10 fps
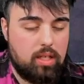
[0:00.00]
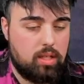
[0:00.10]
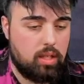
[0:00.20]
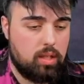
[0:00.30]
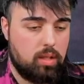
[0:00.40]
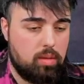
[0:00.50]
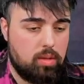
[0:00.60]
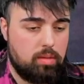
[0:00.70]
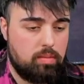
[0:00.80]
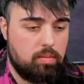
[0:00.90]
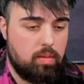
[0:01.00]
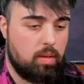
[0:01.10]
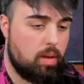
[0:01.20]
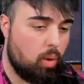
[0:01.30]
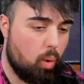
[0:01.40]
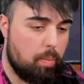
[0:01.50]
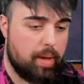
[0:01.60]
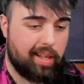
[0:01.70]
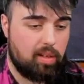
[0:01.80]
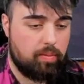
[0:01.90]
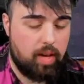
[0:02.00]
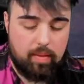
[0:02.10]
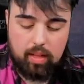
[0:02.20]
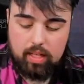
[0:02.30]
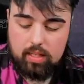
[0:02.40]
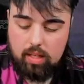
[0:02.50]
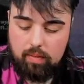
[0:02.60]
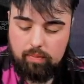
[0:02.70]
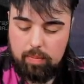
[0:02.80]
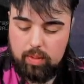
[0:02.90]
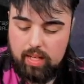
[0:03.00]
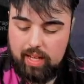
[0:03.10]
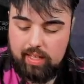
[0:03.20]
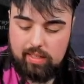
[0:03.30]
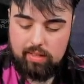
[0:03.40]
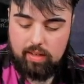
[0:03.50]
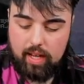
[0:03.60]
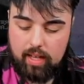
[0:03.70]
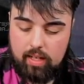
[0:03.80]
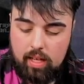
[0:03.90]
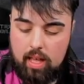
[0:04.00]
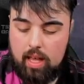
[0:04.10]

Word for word: Son Goku or Piccolo, five or less, from your deck to your hand.